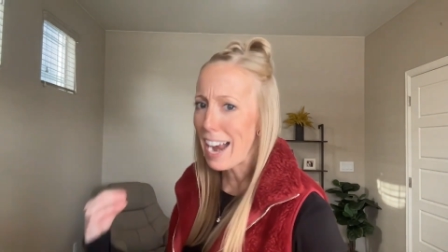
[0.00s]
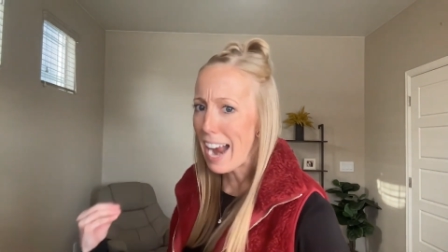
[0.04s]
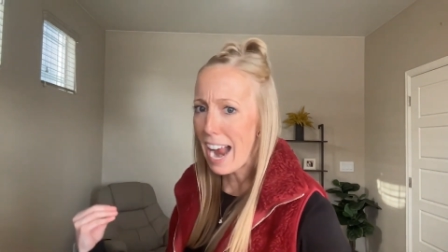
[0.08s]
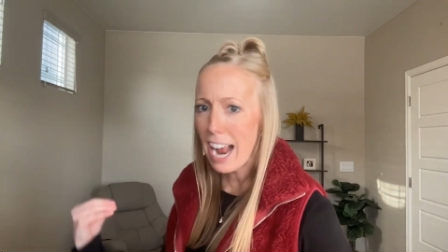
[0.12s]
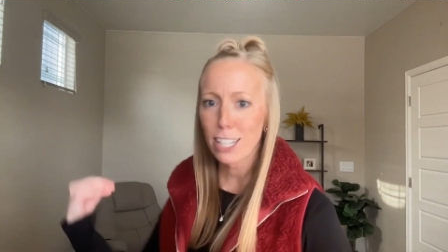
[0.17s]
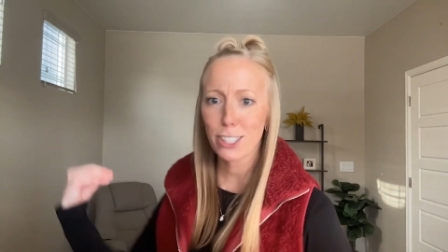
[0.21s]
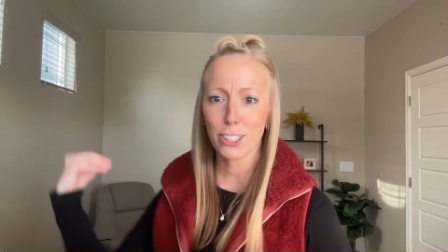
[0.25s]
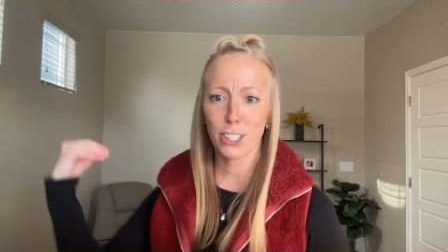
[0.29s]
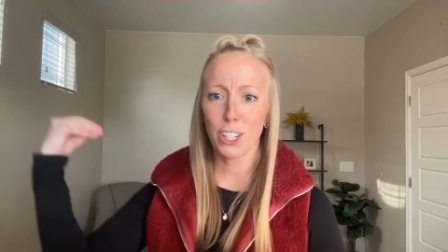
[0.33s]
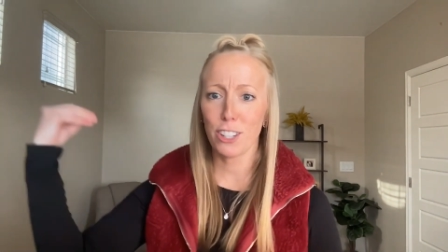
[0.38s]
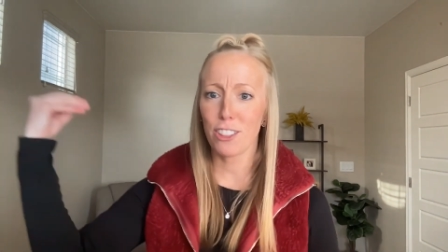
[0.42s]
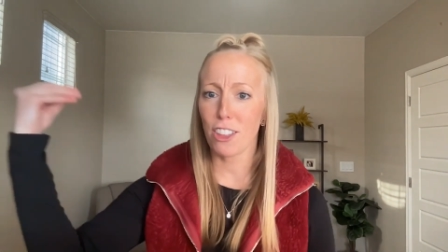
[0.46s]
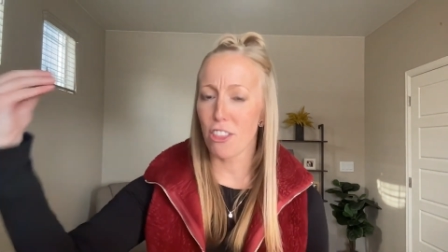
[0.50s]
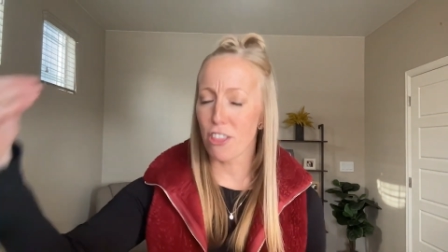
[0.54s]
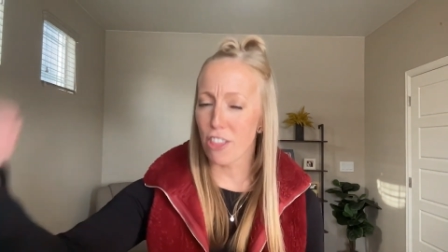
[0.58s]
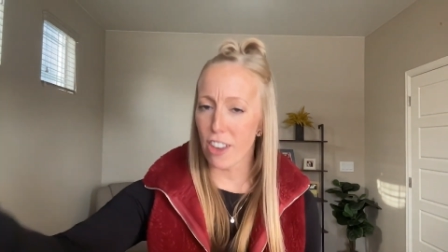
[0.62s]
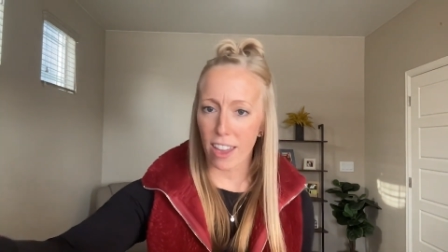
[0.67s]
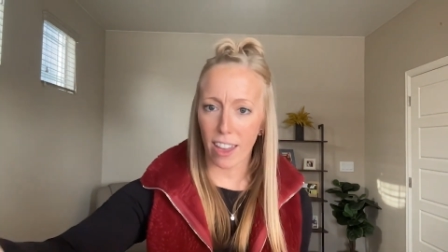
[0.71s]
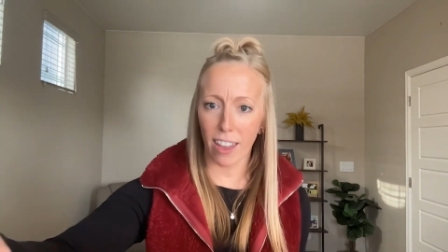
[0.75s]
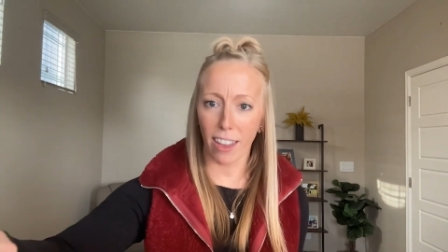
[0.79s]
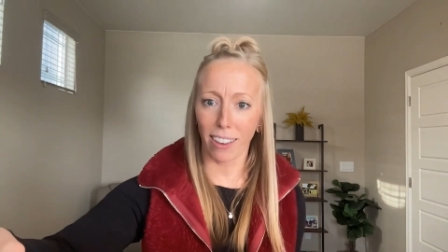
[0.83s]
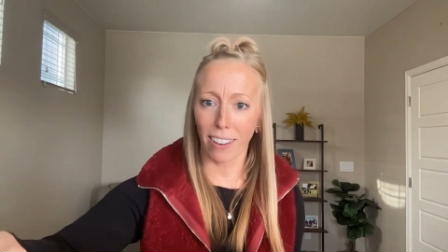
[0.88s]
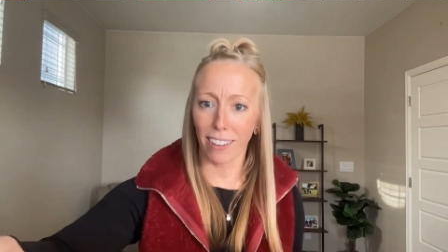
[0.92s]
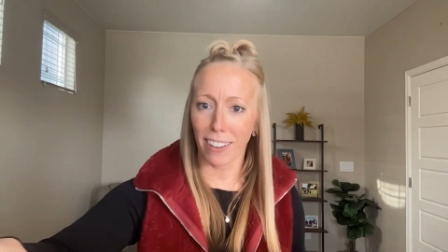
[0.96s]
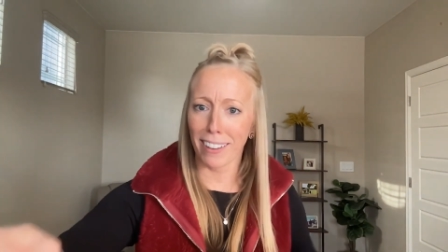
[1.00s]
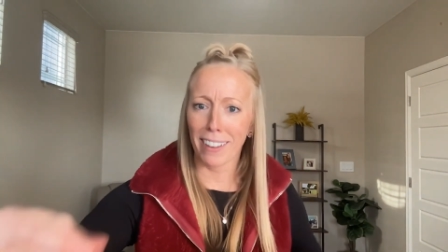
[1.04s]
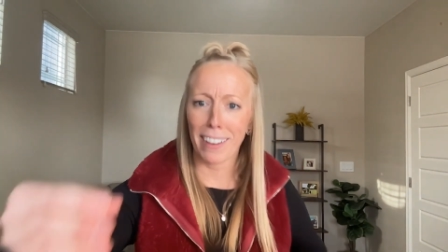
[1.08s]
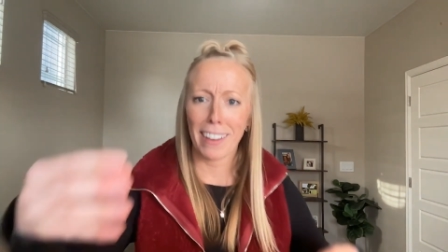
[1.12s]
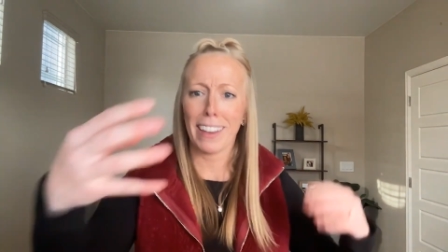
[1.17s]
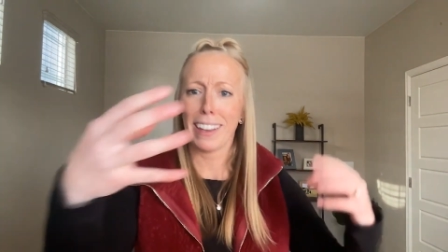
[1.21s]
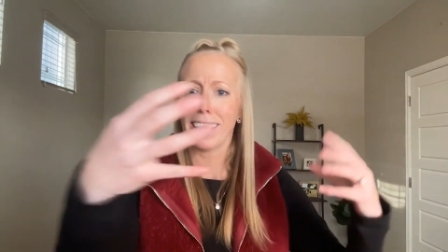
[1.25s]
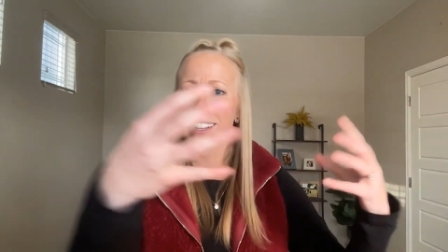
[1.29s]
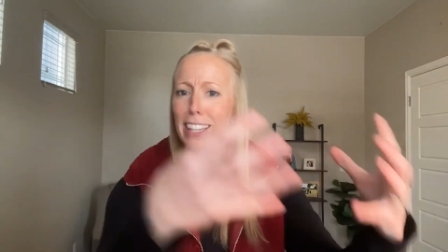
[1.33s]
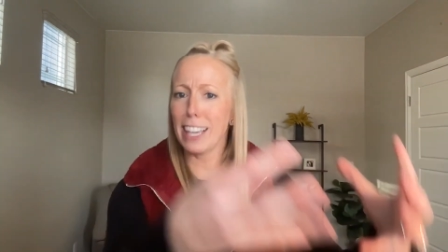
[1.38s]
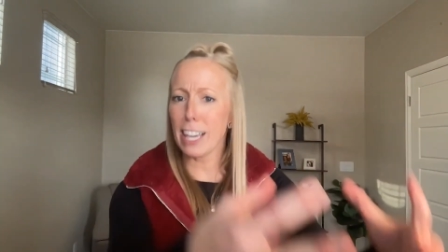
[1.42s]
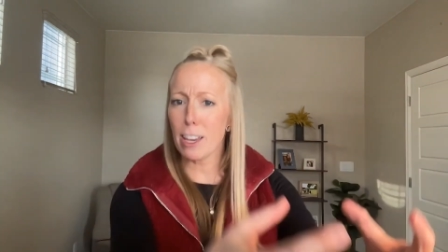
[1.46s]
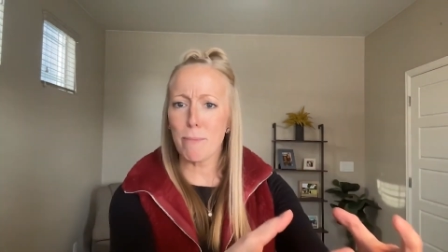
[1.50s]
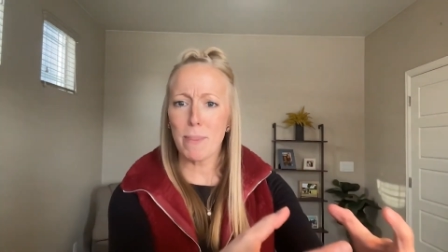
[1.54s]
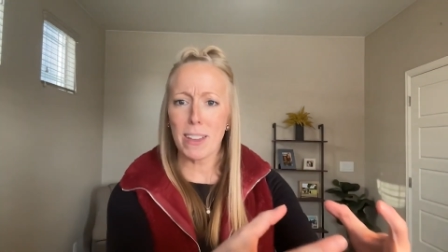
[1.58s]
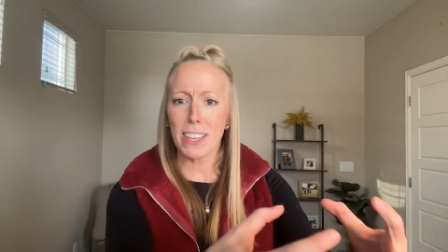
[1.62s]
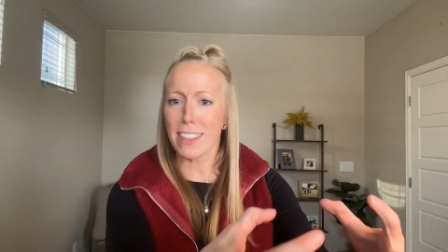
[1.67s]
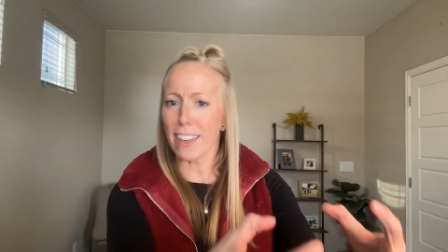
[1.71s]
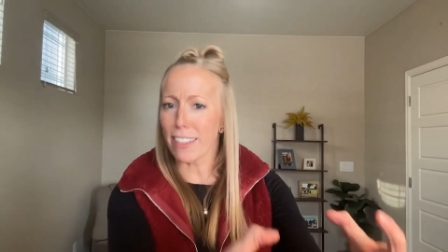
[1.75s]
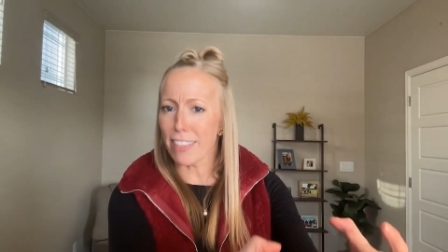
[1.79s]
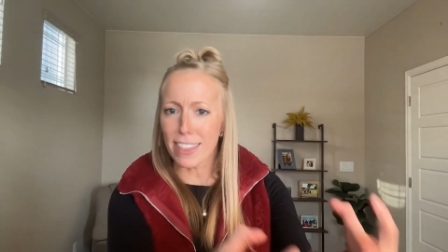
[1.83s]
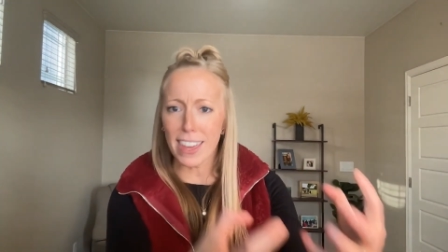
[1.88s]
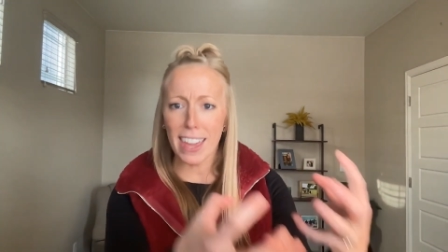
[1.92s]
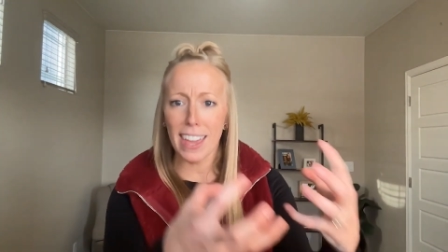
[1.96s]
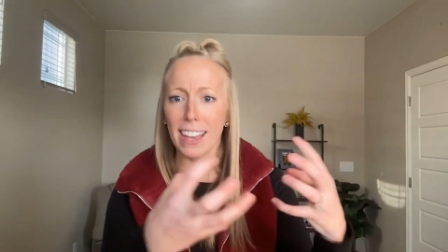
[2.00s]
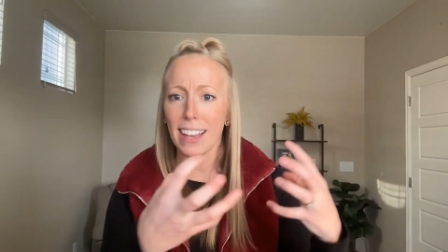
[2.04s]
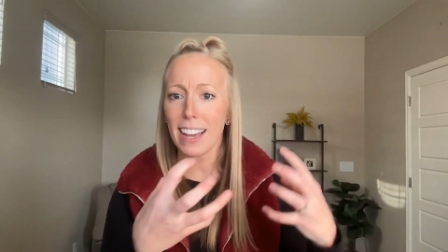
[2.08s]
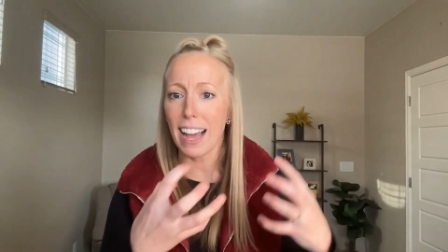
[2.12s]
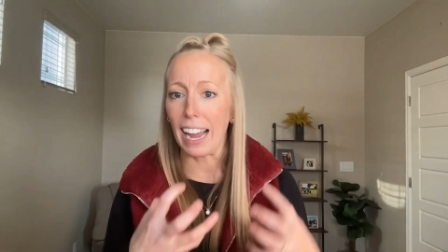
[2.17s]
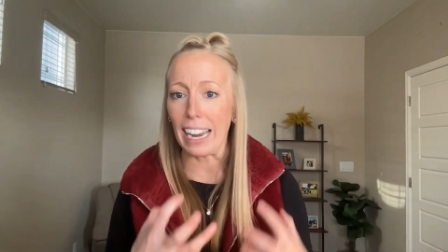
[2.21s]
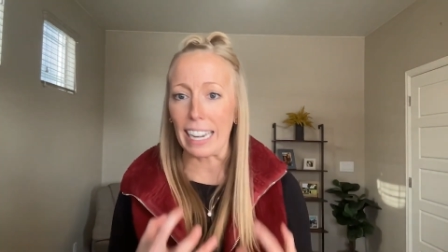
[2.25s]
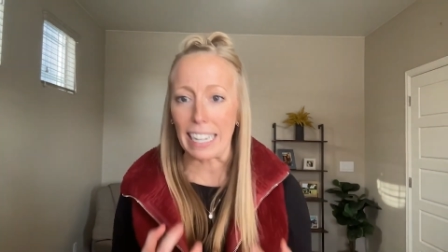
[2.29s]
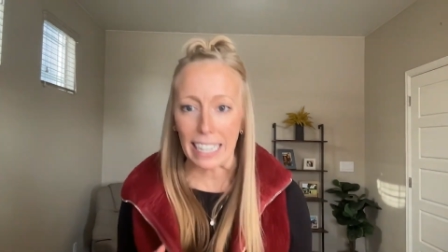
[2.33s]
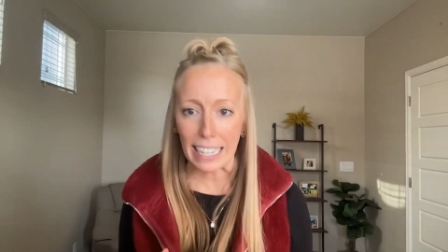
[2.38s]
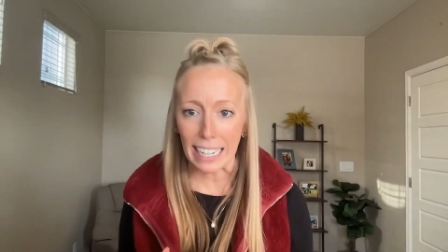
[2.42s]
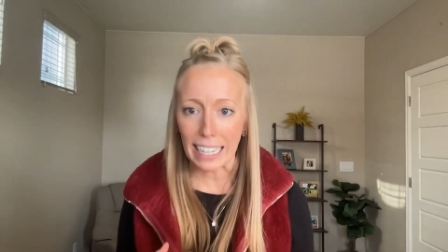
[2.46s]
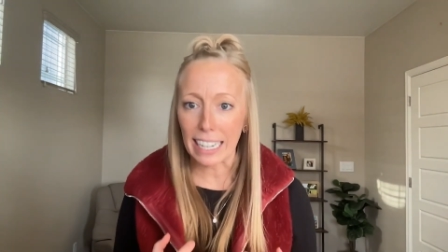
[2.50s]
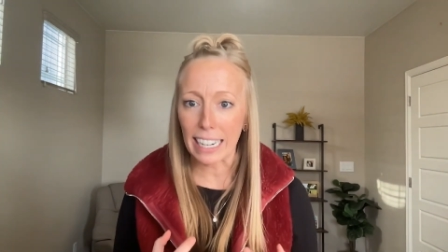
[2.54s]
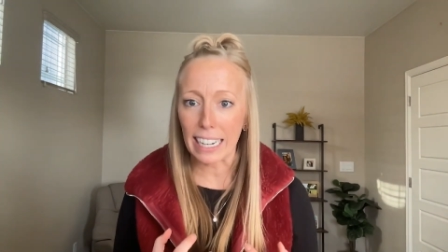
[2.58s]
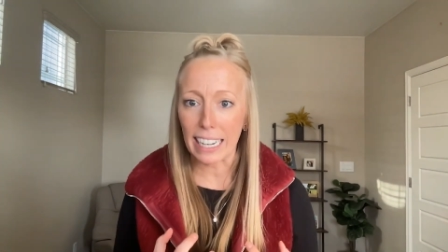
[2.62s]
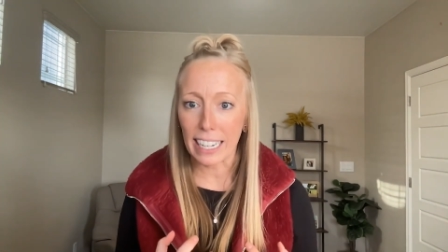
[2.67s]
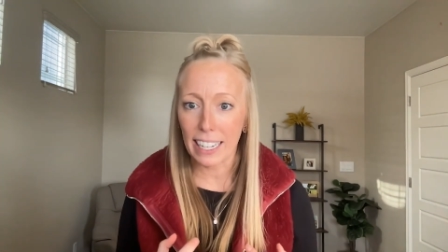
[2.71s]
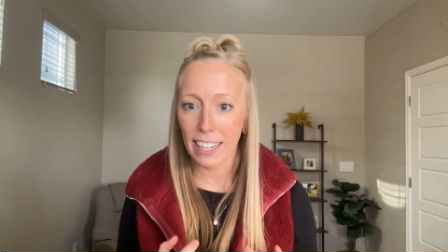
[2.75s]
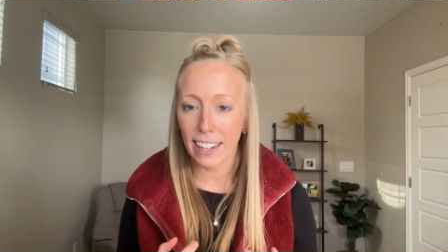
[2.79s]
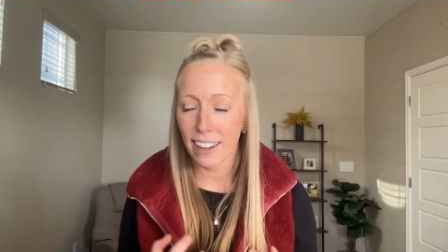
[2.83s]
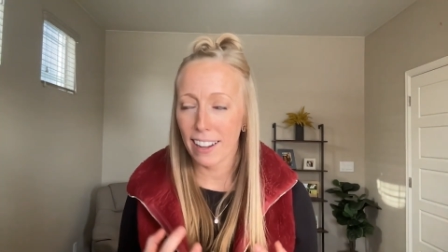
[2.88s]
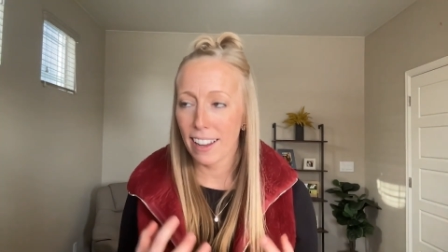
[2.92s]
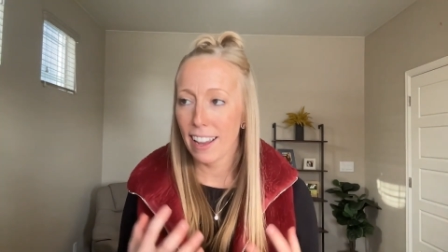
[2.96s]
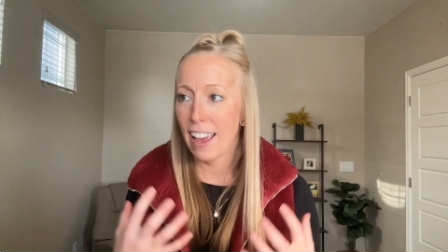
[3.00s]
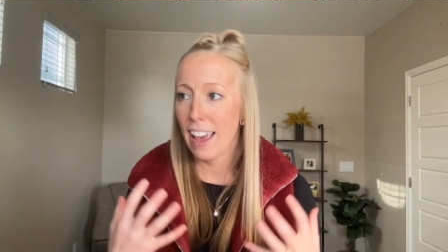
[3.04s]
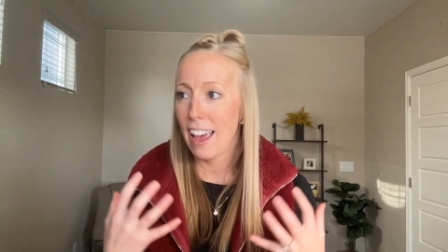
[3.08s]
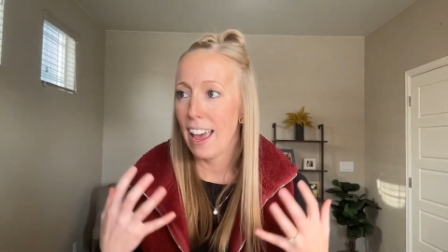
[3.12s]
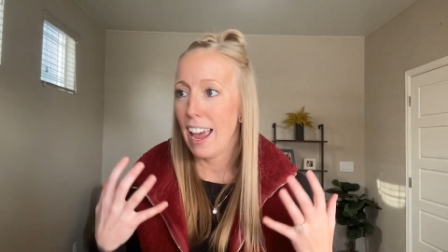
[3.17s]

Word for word: I asked you the thing, give me the thing I need.